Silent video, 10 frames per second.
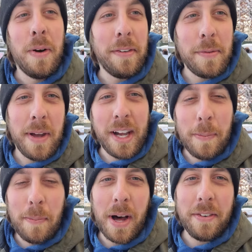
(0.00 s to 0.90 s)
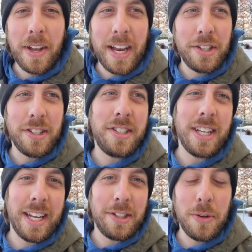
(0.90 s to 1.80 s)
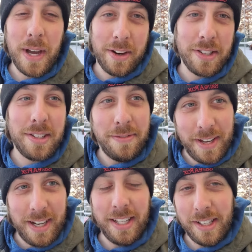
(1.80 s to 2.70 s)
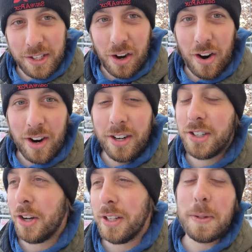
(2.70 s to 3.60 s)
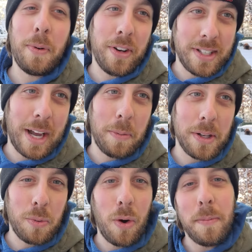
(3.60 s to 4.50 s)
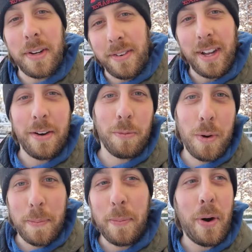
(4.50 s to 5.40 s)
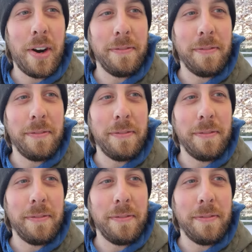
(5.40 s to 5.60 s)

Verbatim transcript: we have to make a couple modifications to get two kennels to fit in this car. So let's pull it inside where it's warm and, and rip it apart.